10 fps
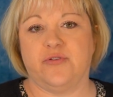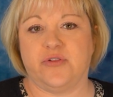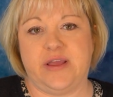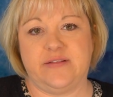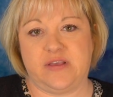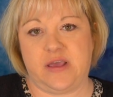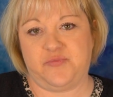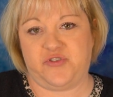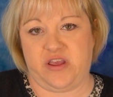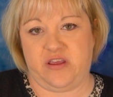and the
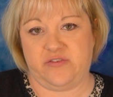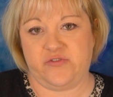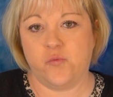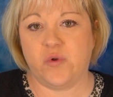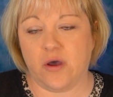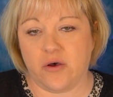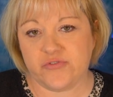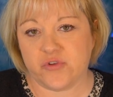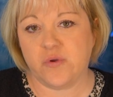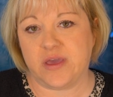landscape change, we
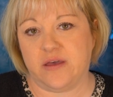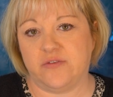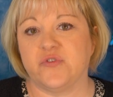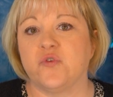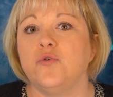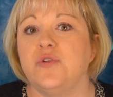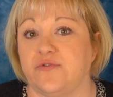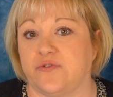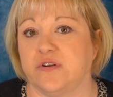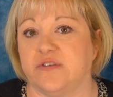also get school
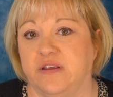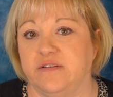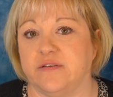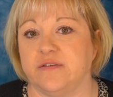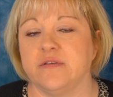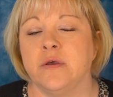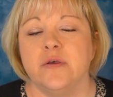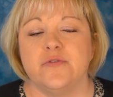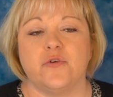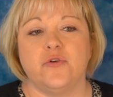district changes.
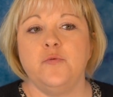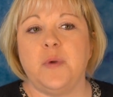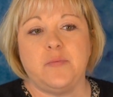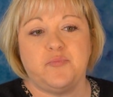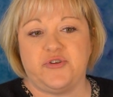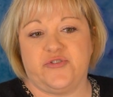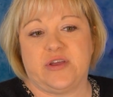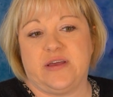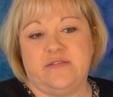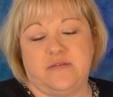So you might put your
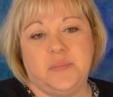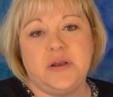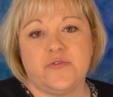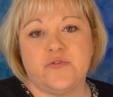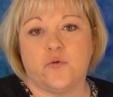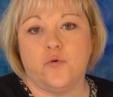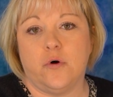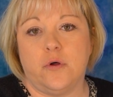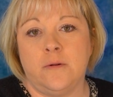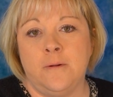kids in middle
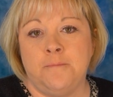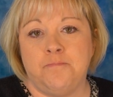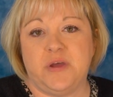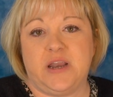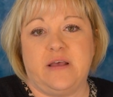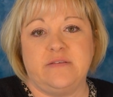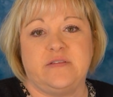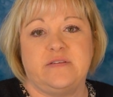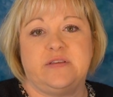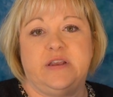school but as
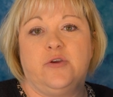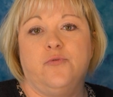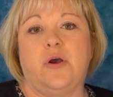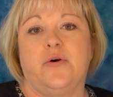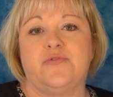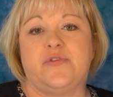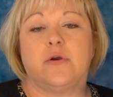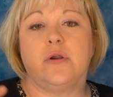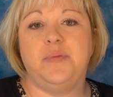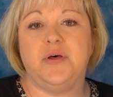the city grows, they're
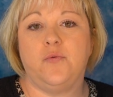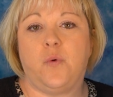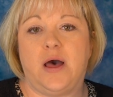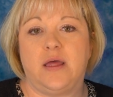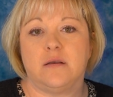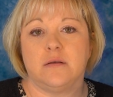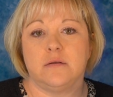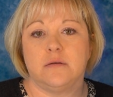going to build what?